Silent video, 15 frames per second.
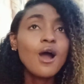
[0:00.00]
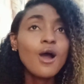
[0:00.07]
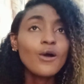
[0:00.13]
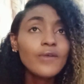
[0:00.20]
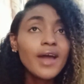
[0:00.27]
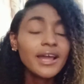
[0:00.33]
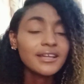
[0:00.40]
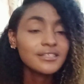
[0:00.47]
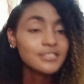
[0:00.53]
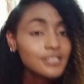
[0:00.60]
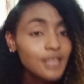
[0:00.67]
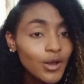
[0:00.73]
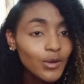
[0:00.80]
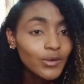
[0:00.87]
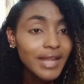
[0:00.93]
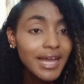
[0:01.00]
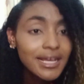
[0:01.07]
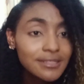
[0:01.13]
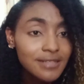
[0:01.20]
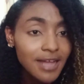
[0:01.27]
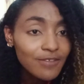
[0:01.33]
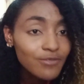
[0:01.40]
All right, so
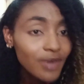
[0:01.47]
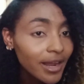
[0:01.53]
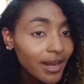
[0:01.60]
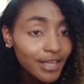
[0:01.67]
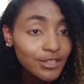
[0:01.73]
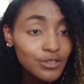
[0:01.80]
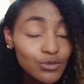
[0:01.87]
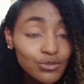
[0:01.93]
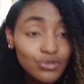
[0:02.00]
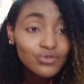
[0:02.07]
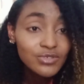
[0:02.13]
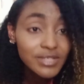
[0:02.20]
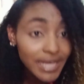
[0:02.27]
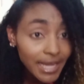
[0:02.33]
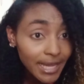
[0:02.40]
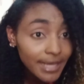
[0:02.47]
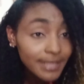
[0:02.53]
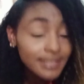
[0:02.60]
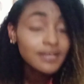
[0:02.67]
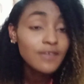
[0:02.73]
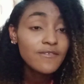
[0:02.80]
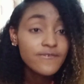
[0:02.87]
let's dive right into
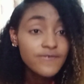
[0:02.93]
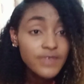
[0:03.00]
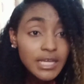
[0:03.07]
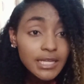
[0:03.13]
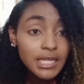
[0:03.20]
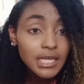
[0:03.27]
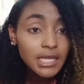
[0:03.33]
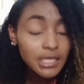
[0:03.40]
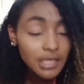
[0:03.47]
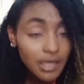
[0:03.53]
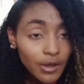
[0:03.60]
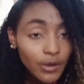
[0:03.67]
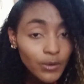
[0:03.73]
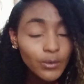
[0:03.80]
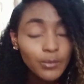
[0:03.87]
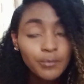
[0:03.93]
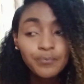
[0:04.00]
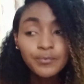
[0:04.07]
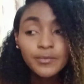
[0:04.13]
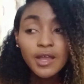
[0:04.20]
today's video.